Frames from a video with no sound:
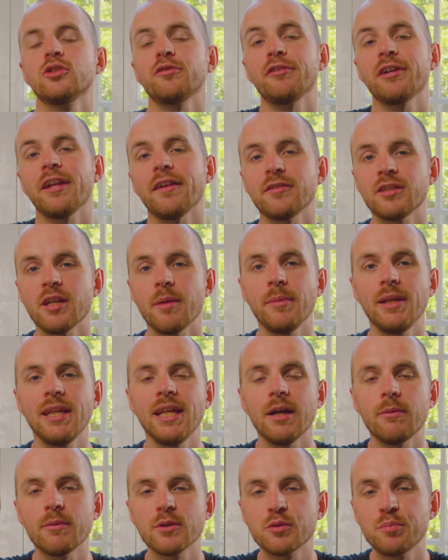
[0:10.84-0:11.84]
So for Gethsemane,
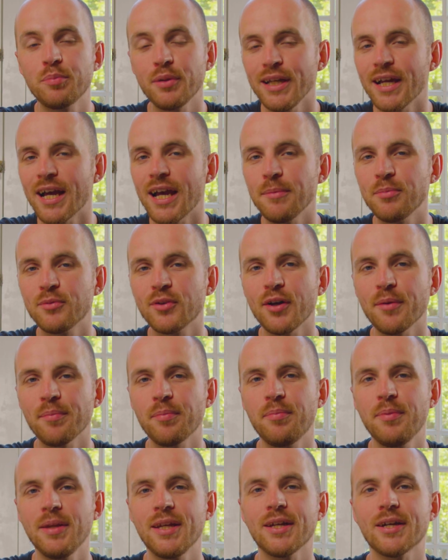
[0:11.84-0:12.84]
I was pretty hyped
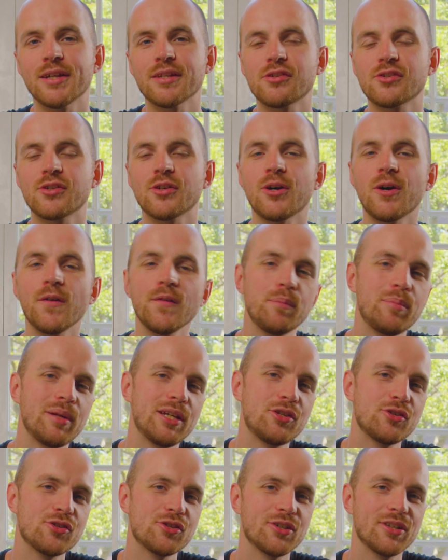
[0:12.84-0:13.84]
up because I saw all the
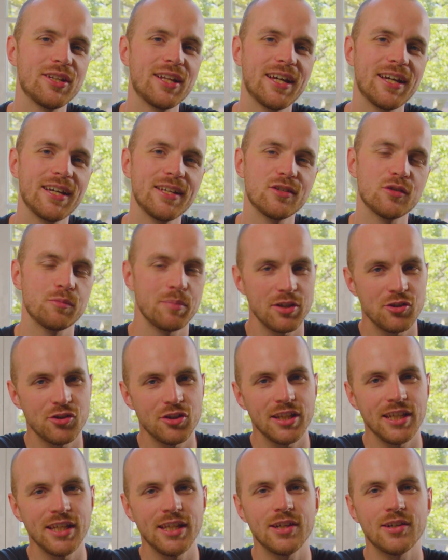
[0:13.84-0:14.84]
pictures online,
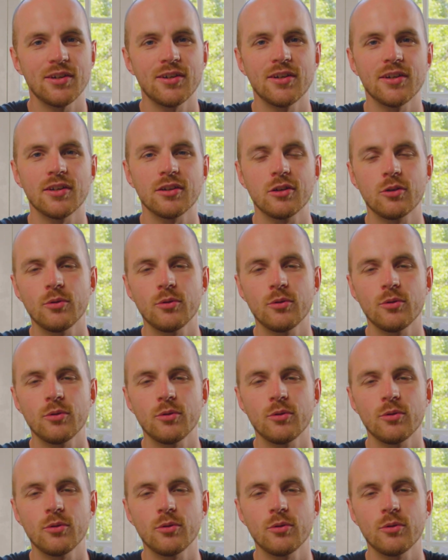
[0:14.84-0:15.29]
especially on